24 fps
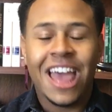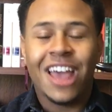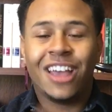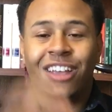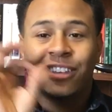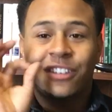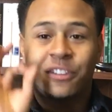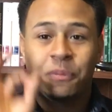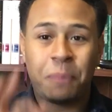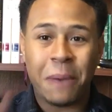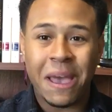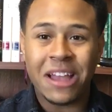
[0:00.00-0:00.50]

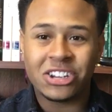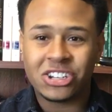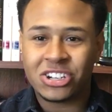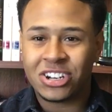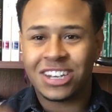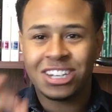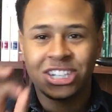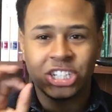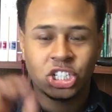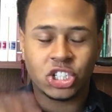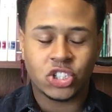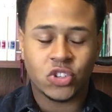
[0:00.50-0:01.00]
Special
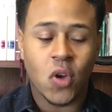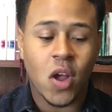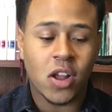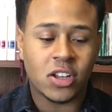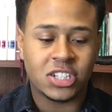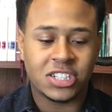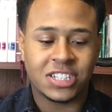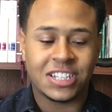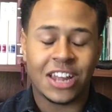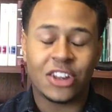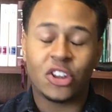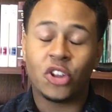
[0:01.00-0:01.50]

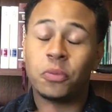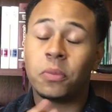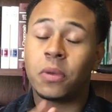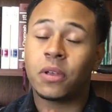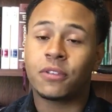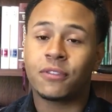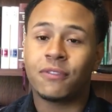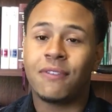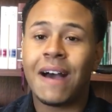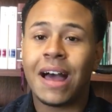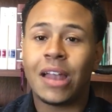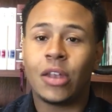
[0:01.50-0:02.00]
instructions that you
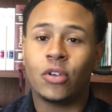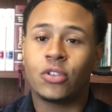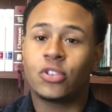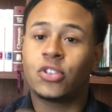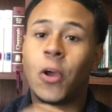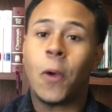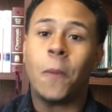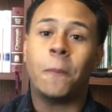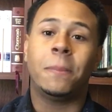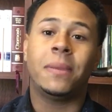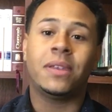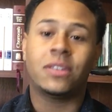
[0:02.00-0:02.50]
must follow.
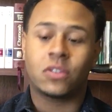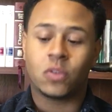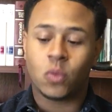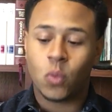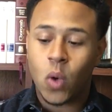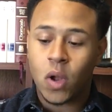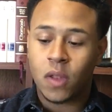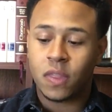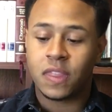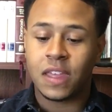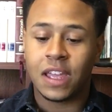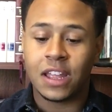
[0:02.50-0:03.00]
Don't miss
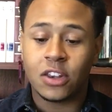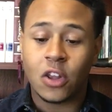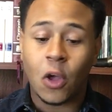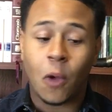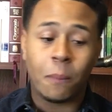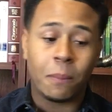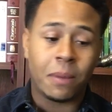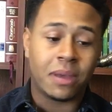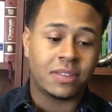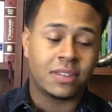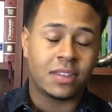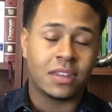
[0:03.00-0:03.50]
one thing. Don't
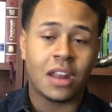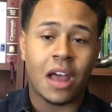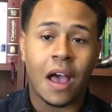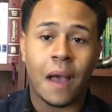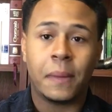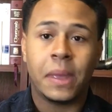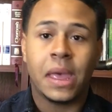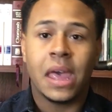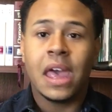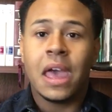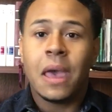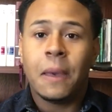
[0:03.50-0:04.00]
mess it up.